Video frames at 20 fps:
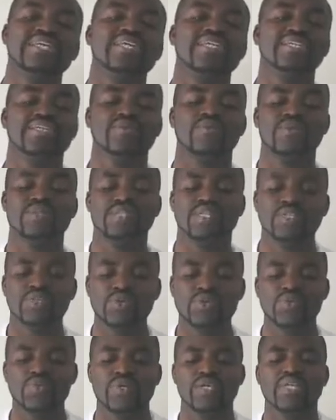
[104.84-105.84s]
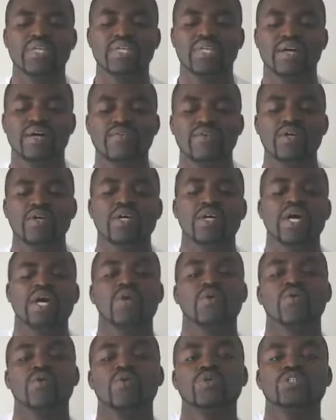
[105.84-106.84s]
Take the one that you really love
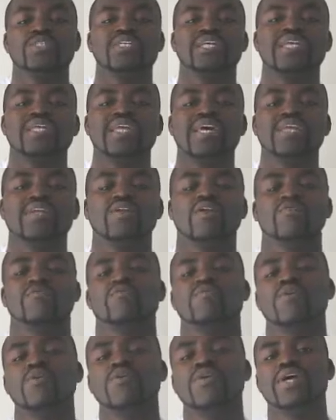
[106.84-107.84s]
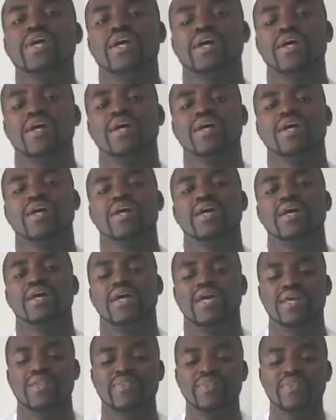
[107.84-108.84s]
and go to the land of Moriah.
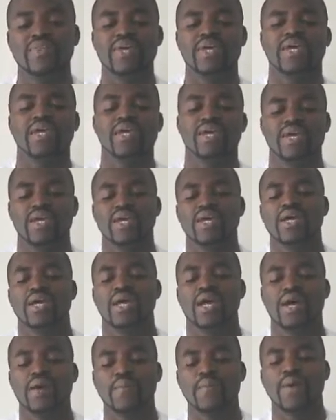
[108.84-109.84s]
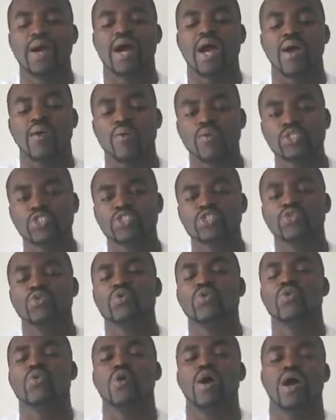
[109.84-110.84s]
And there, I want you to
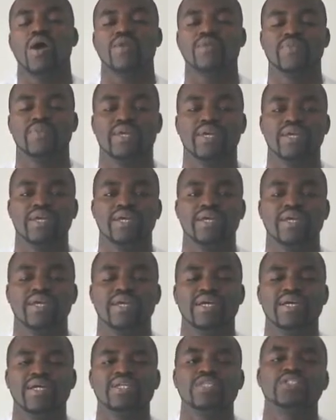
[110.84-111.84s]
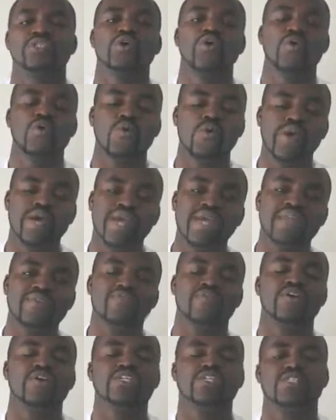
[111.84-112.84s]
go out there. So
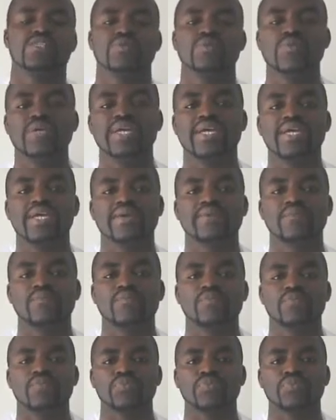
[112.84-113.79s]
in verse 3,